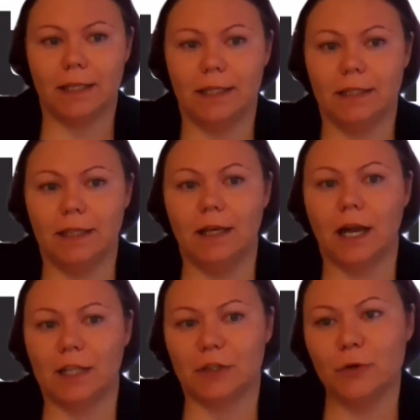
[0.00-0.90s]

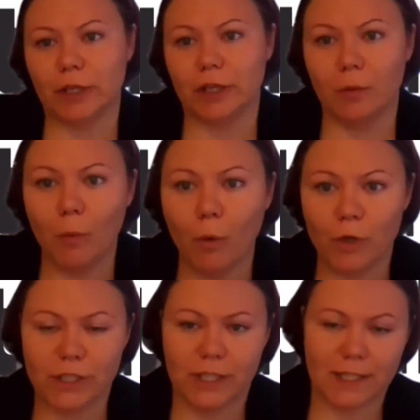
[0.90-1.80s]
knowledge to the
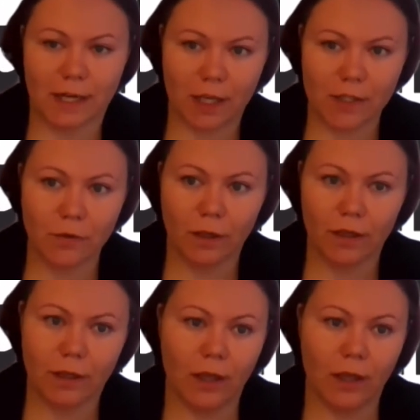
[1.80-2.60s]
knowledge base,